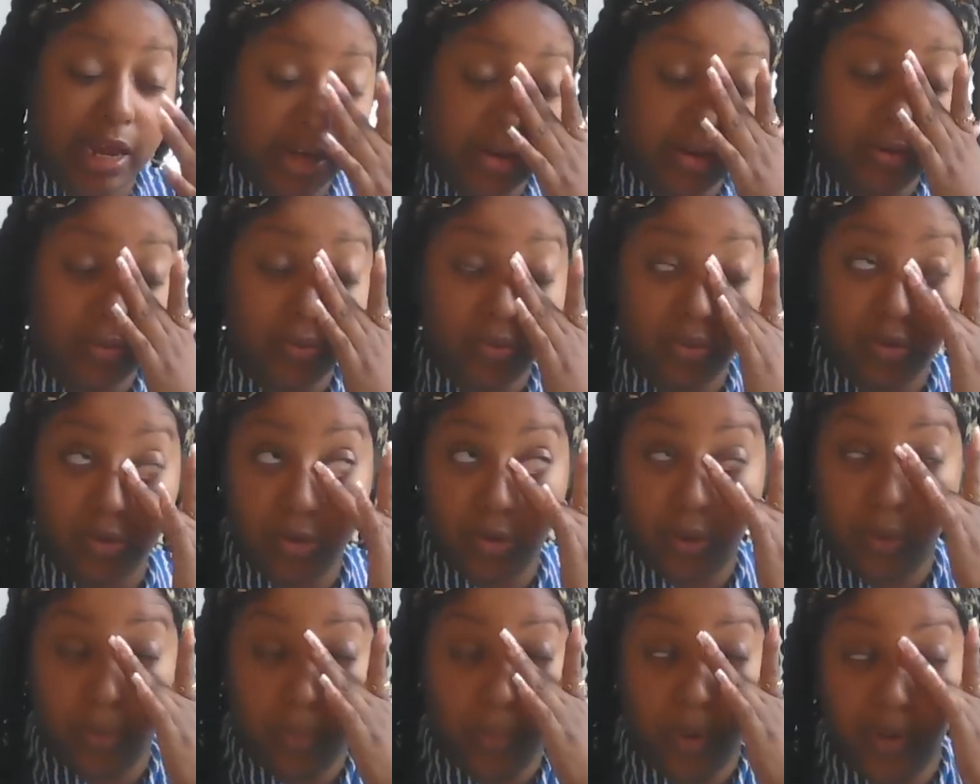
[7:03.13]
And you
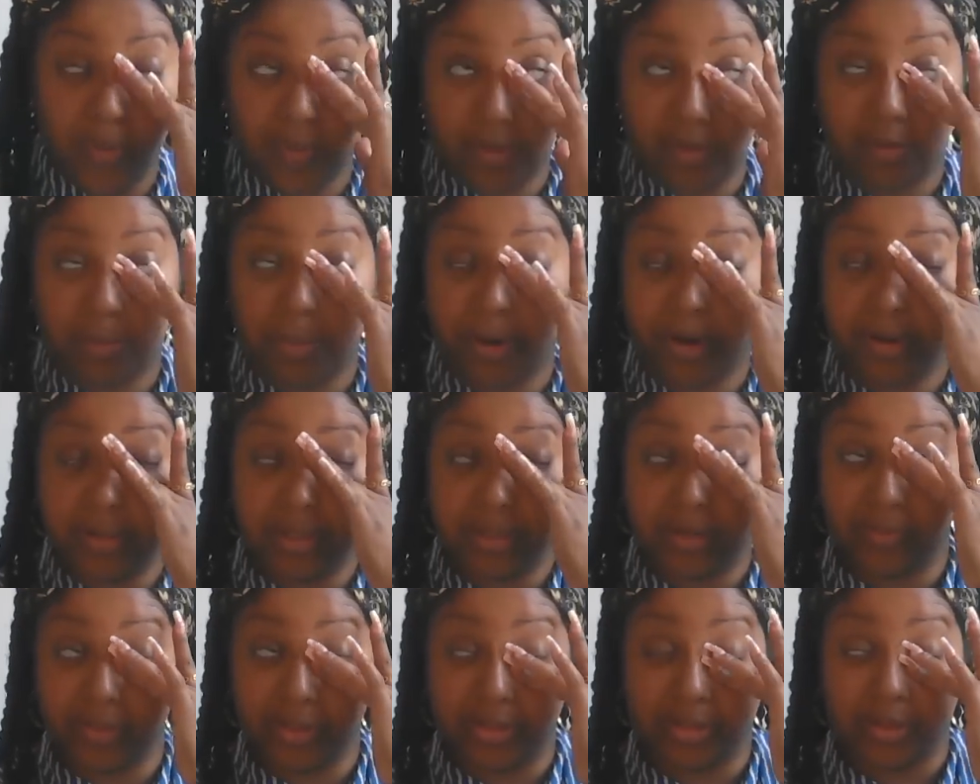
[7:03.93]
know when this
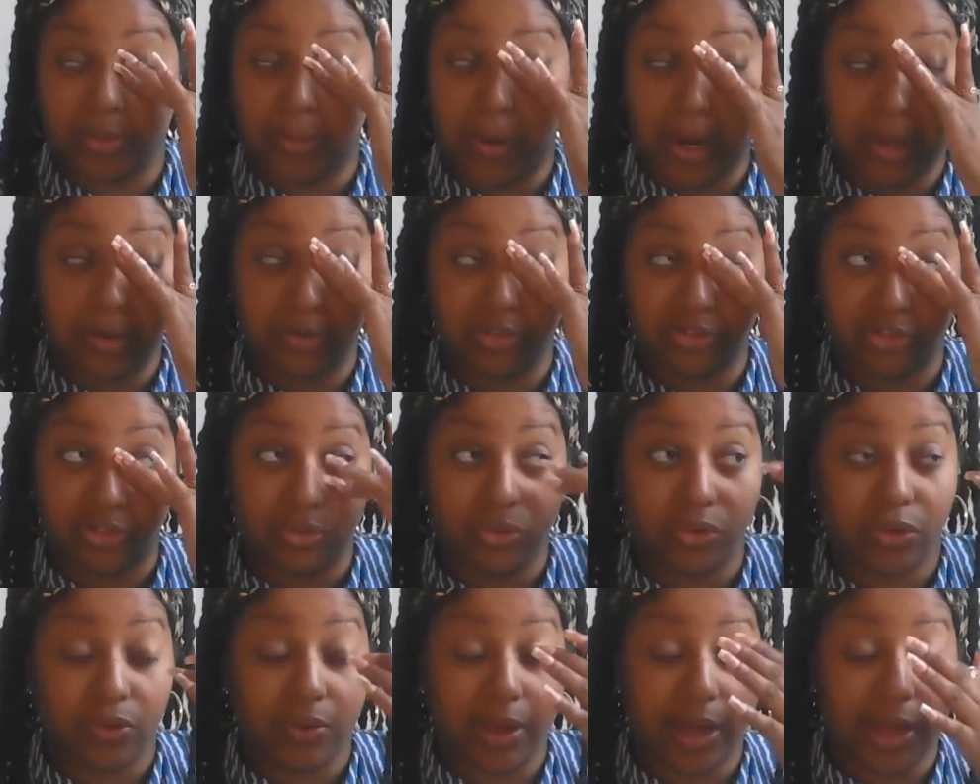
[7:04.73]
person was around
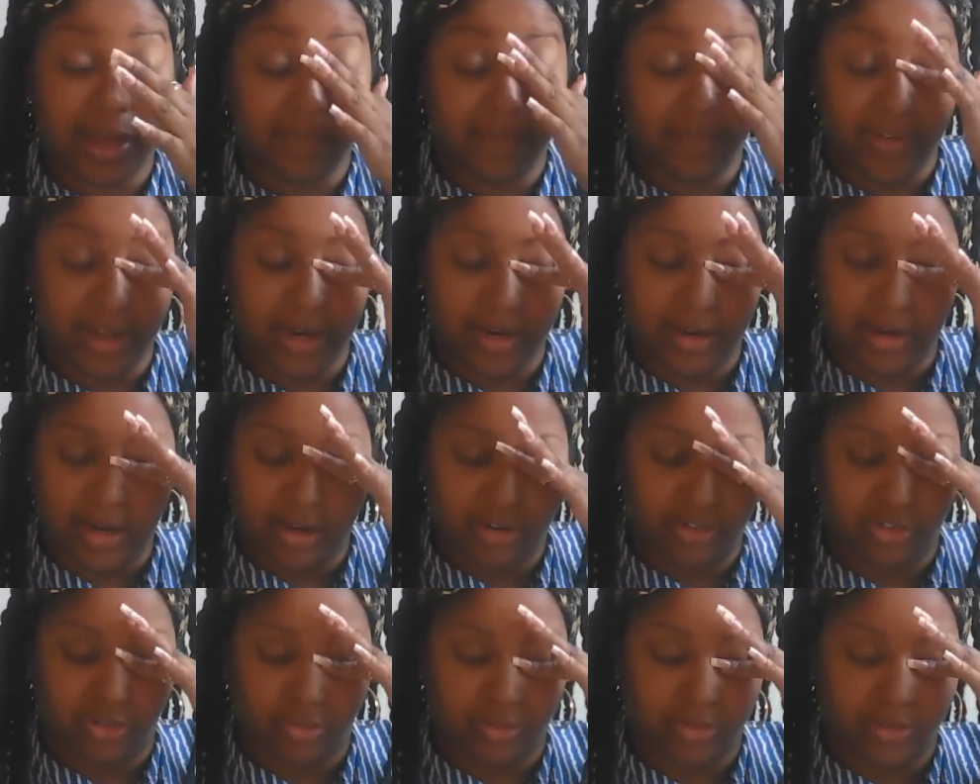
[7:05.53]
you, you had
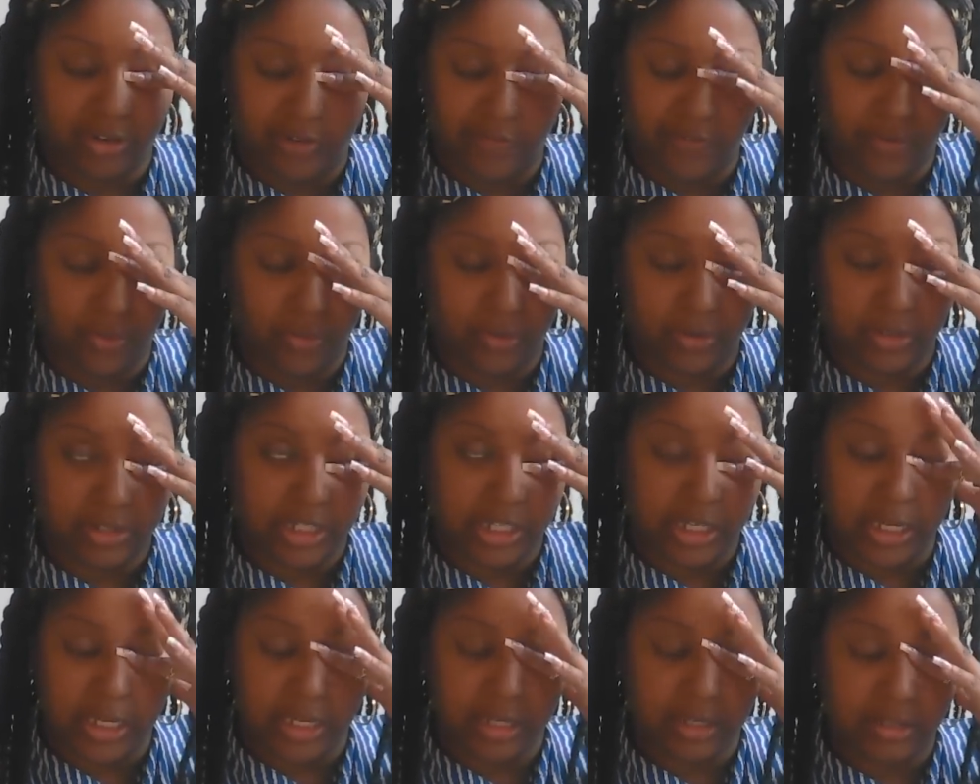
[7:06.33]
financial
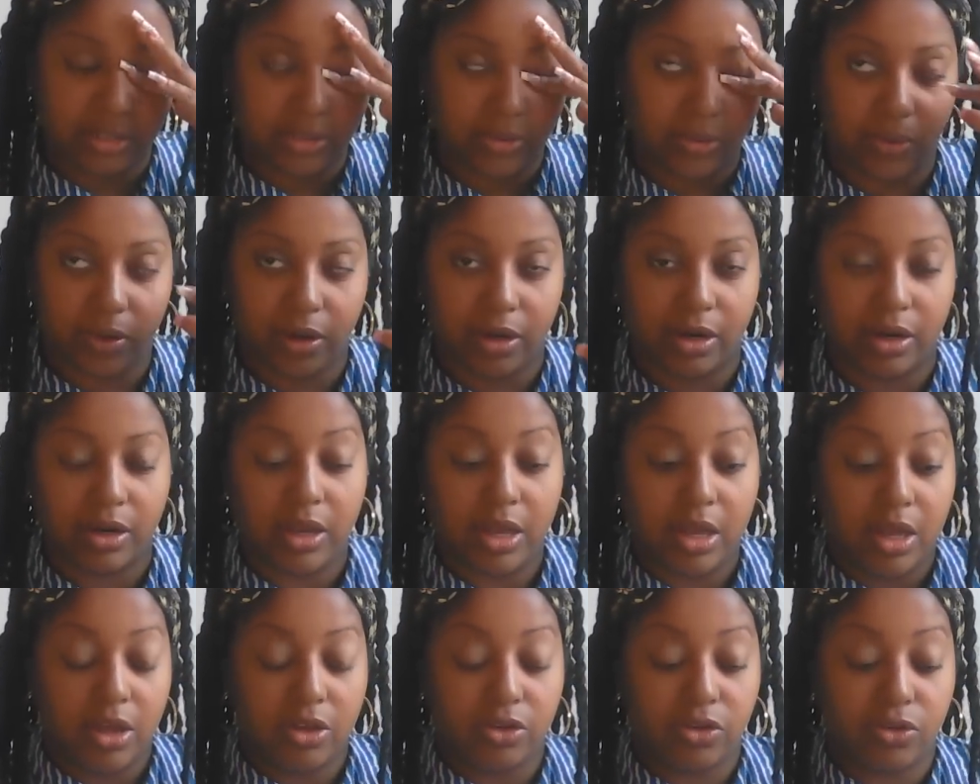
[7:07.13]
difficulties or
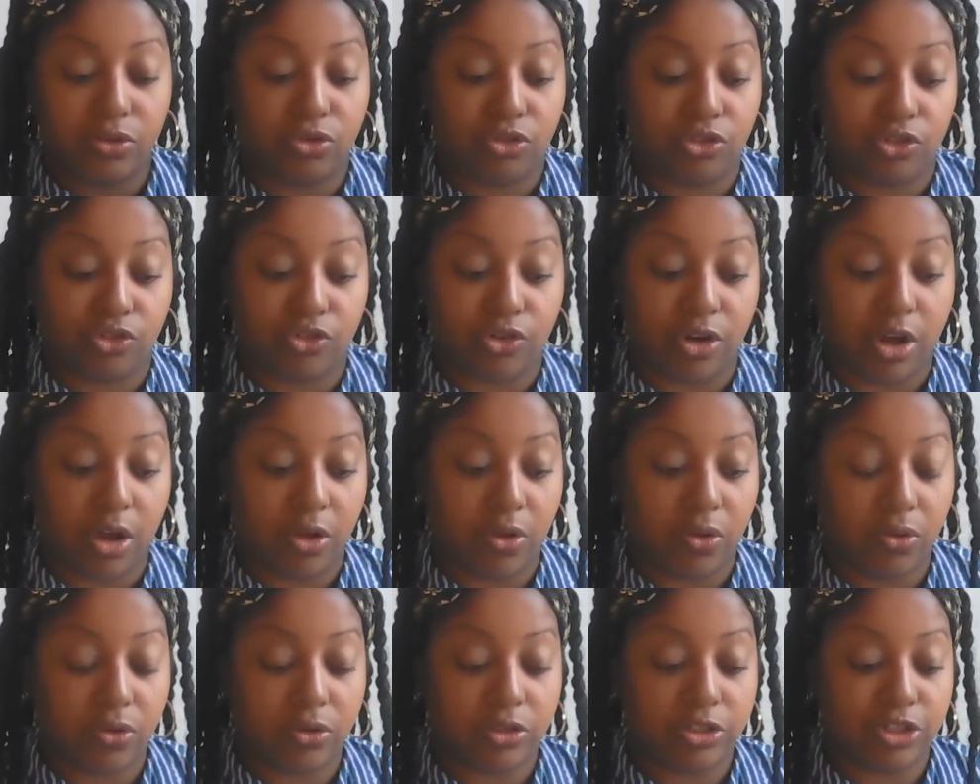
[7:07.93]
you
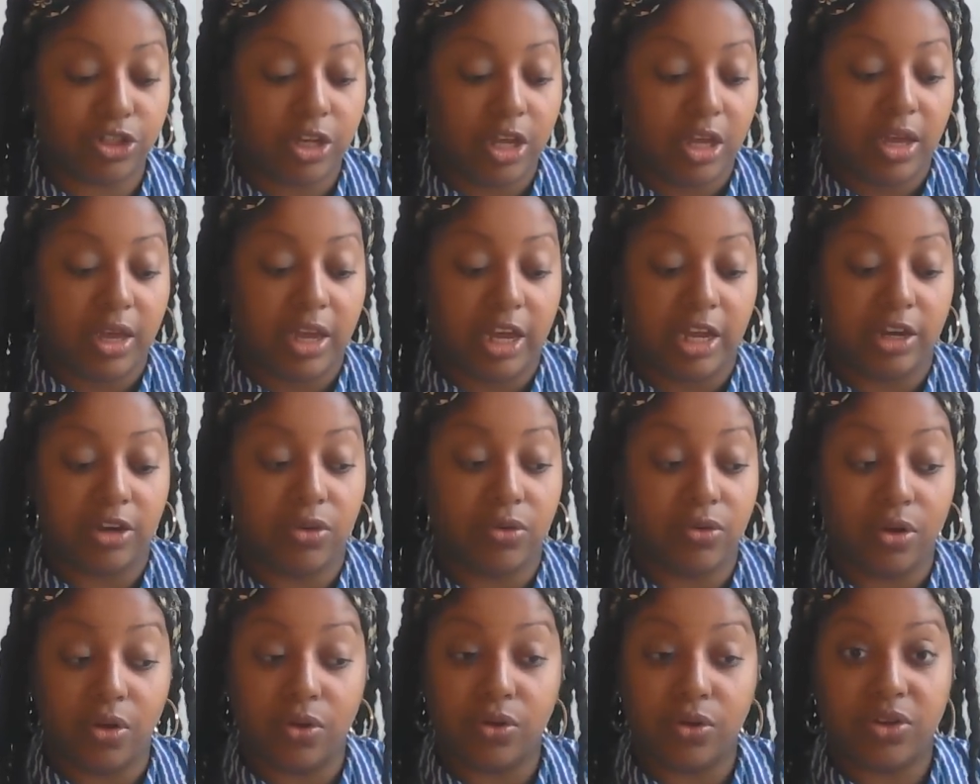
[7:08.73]
struggled and
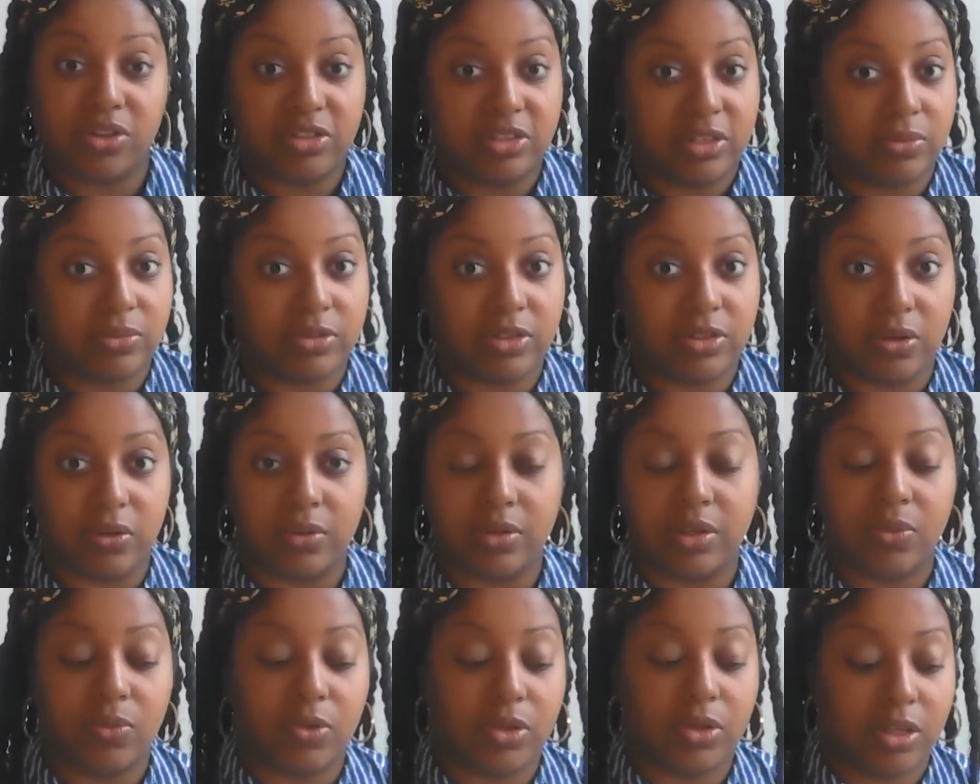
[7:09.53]
you noticed it was
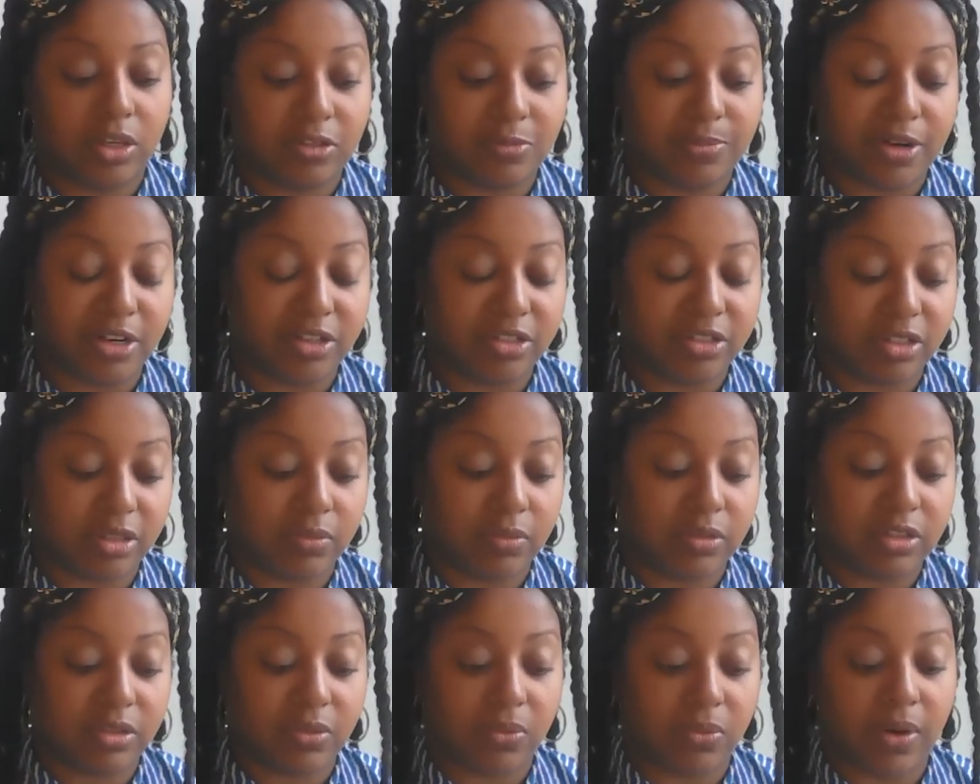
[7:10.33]
only when this
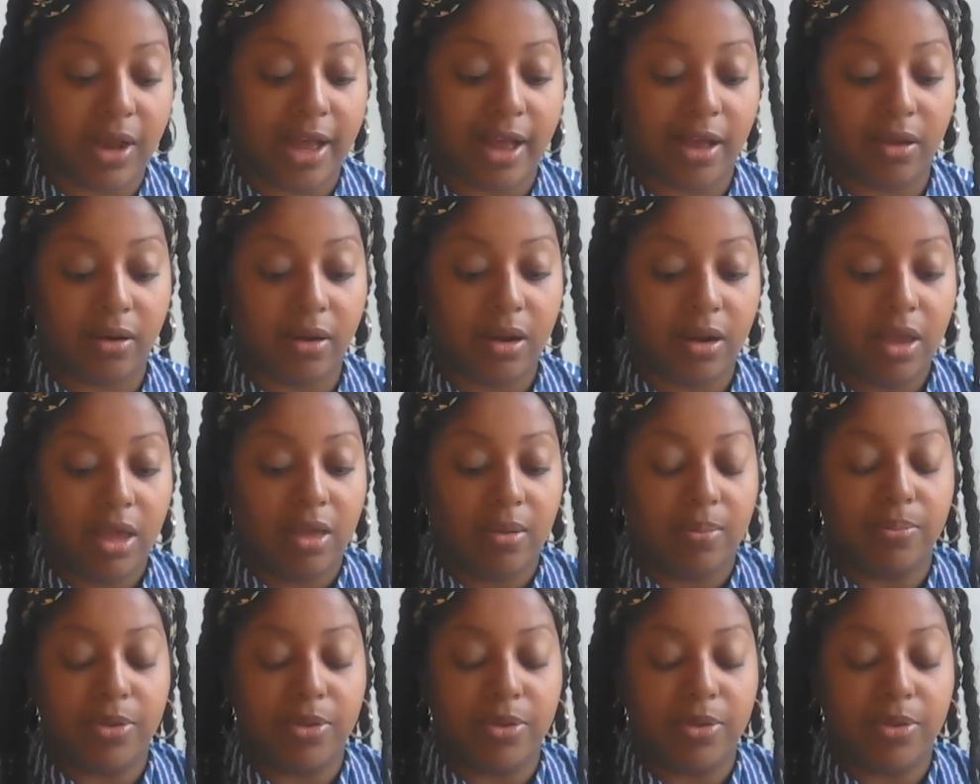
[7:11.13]
person was around.